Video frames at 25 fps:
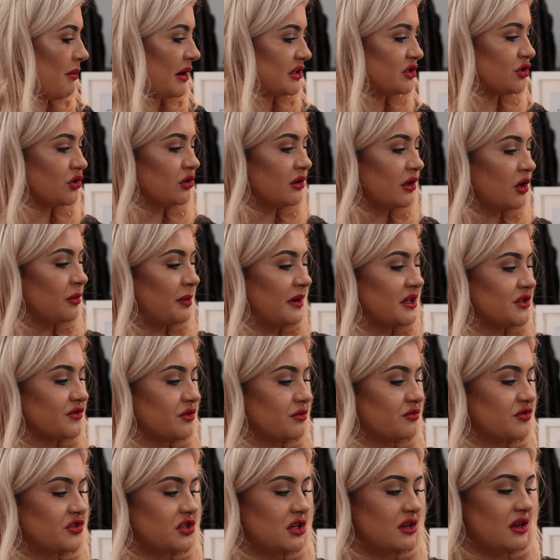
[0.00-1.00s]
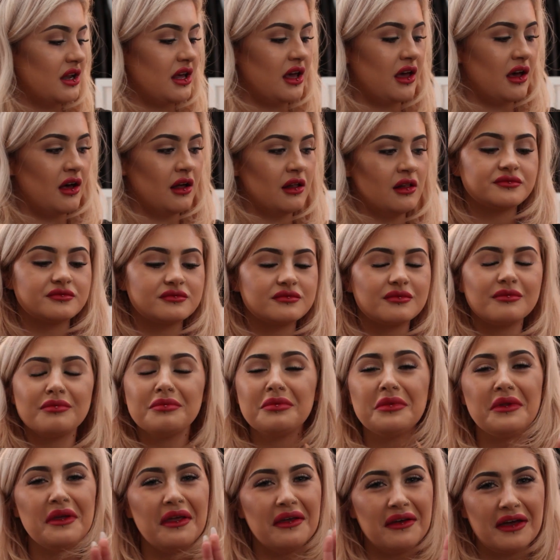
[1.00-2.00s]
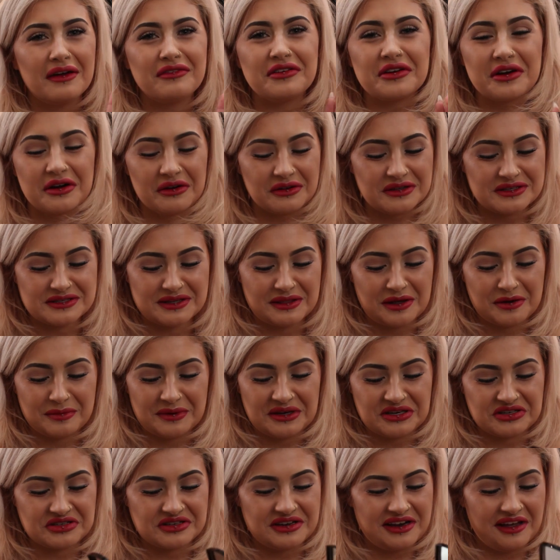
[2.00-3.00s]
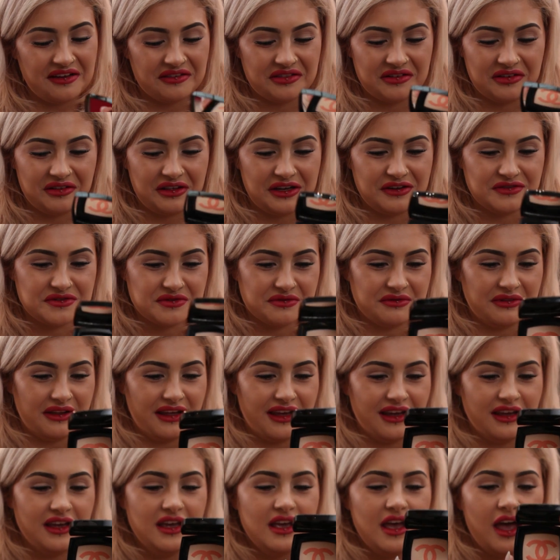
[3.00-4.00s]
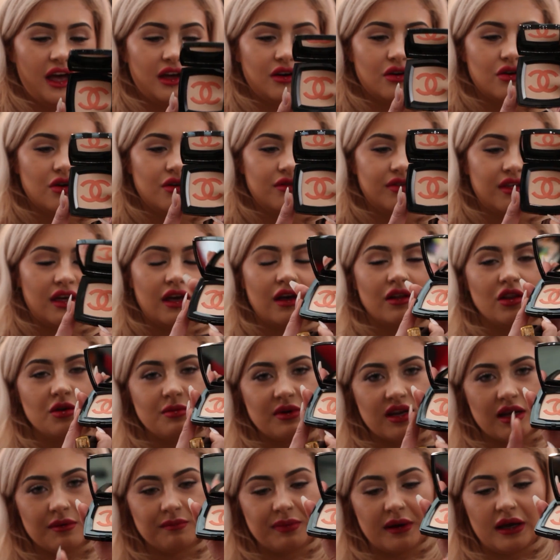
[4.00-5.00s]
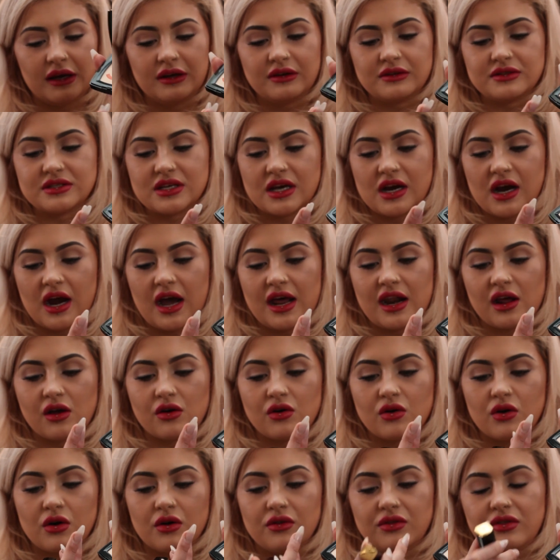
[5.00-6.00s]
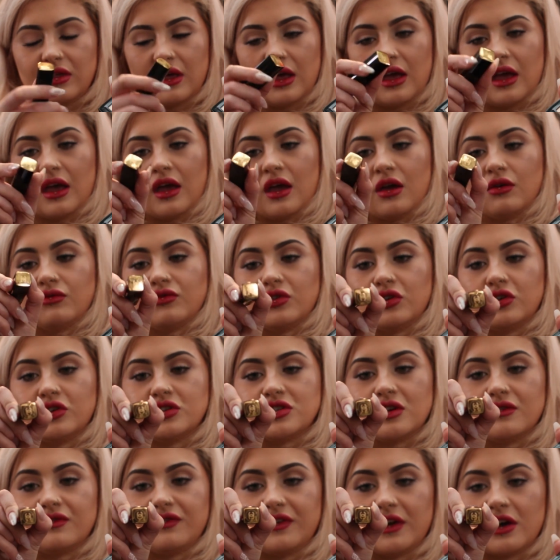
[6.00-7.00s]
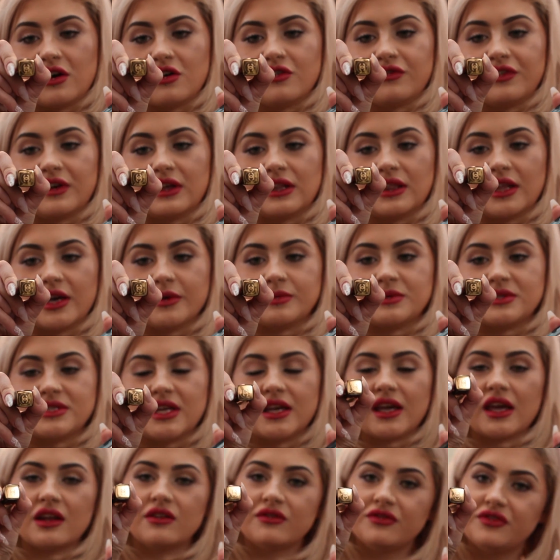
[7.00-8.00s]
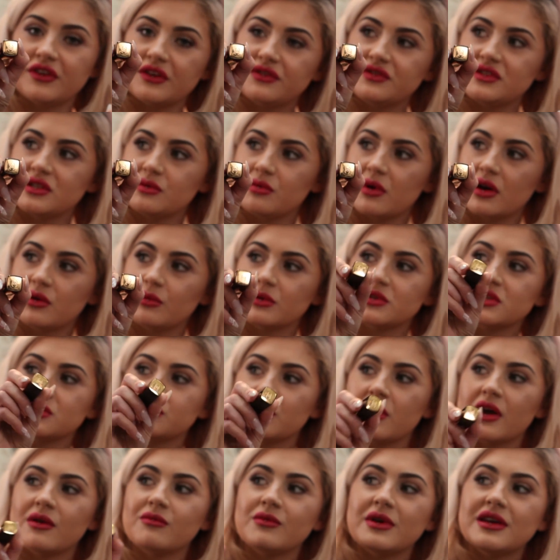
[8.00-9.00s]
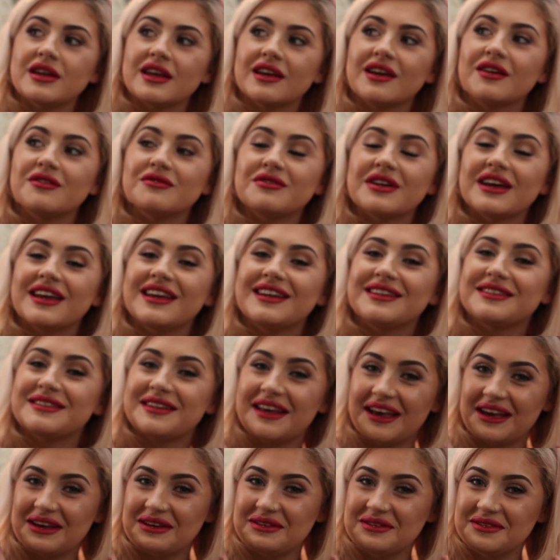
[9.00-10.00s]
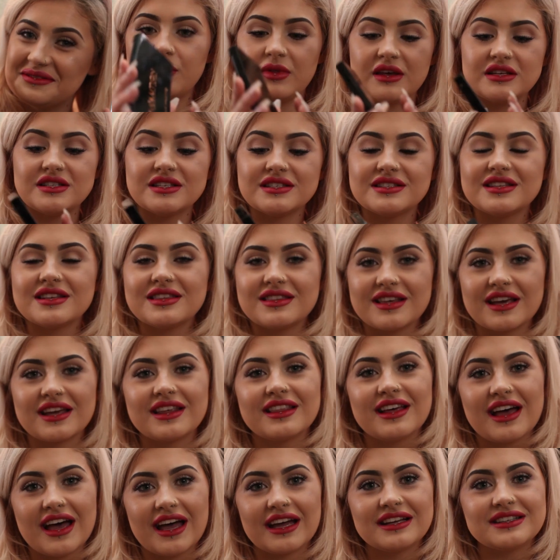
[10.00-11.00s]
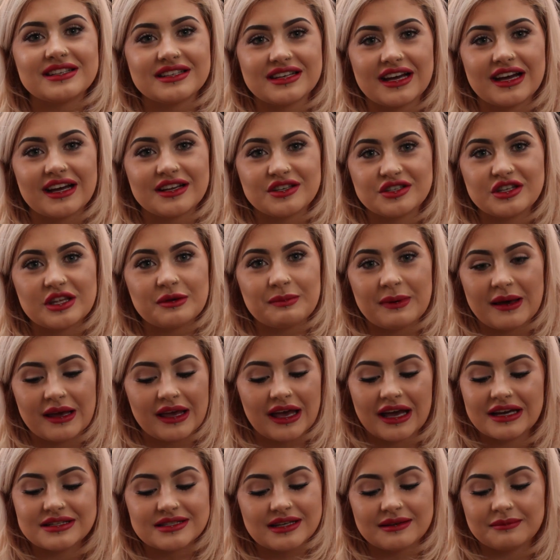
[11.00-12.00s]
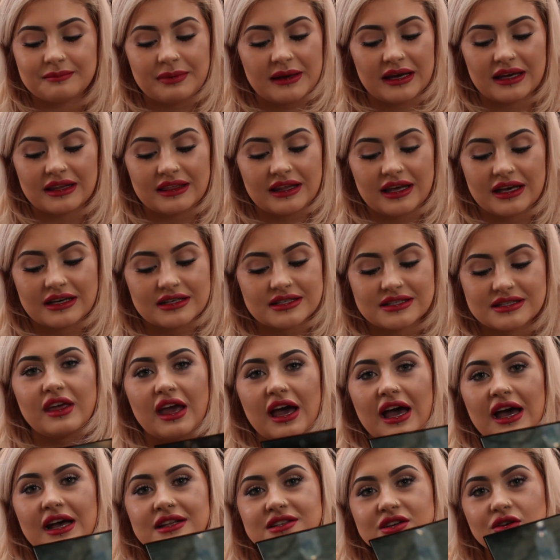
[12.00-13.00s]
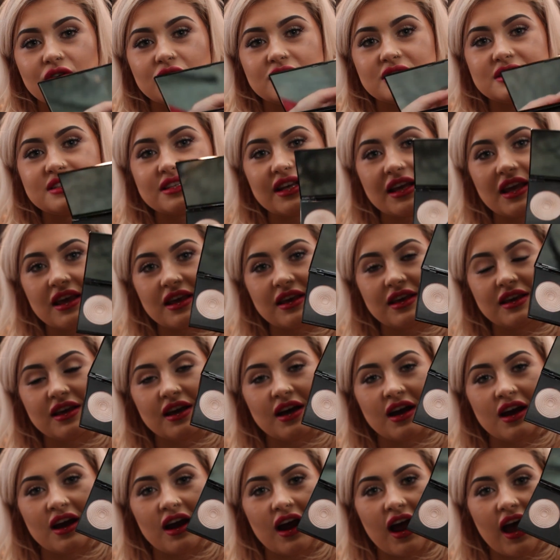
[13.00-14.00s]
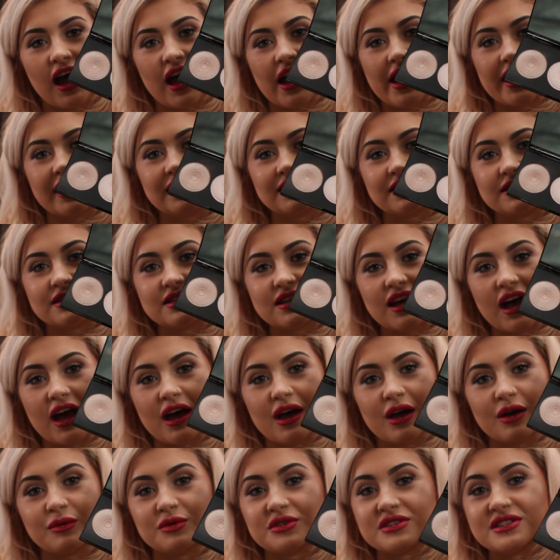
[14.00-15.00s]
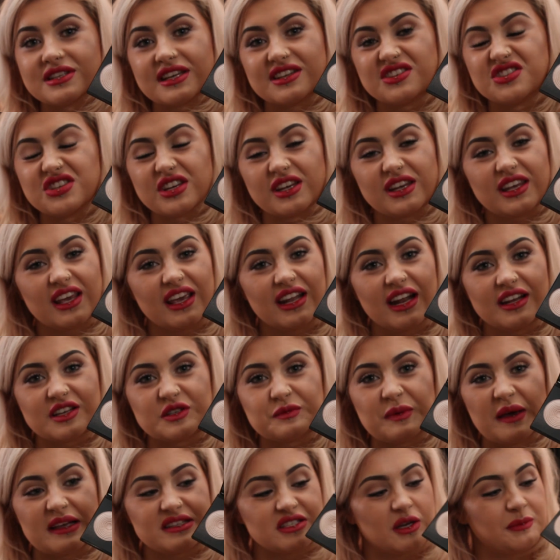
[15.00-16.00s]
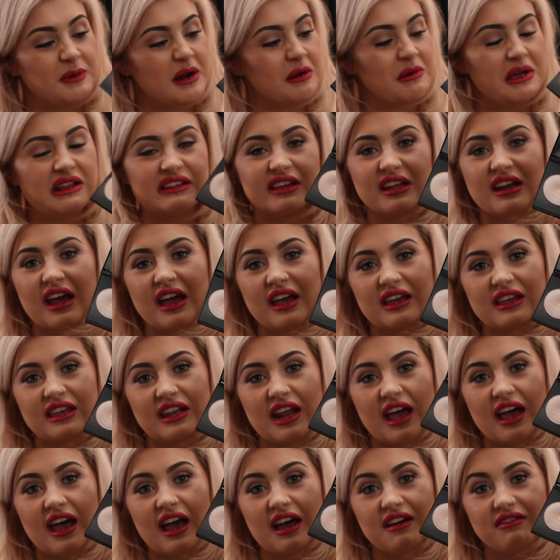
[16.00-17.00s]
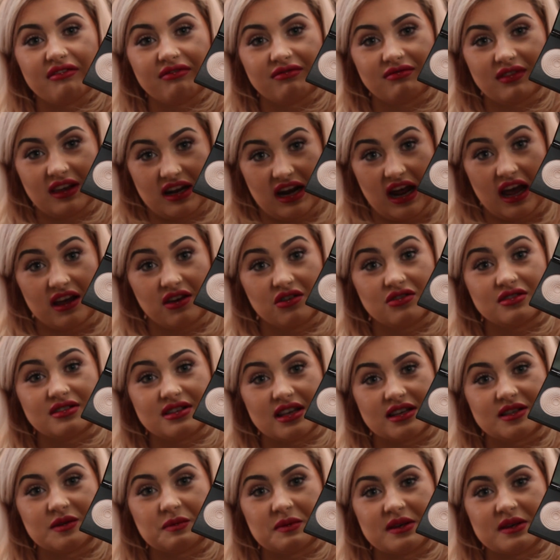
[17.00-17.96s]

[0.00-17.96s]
my two little bits from Chanel. Every girl needs a little bit of Chanel in their life, don't they? I got the illuminating powder and I got the Rouge Velvet lipstick in 51, which is what I'm wearing right now. This is the thing that I didn't actually pick. I didn't pick this. I had it on site here and I was dead cheeky and I just picked up and I went, can I use this